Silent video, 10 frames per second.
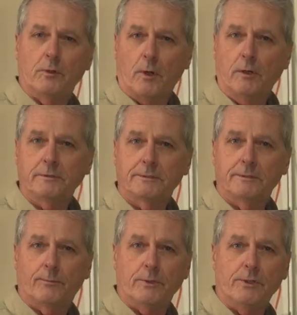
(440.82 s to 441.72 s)
roasts,
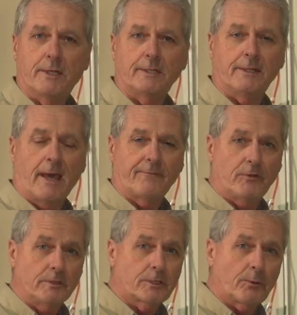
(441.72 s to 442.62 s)
when you get to that
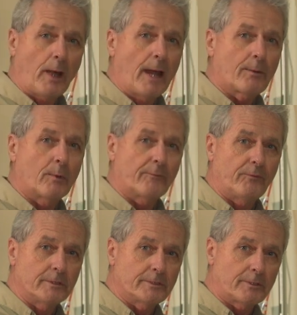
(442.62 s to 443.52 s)
first crack where it
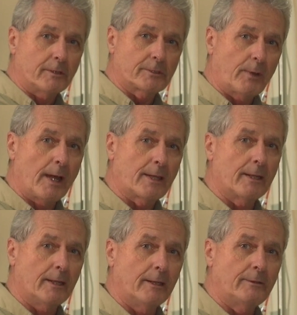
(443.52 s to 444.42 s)
first starts cracking in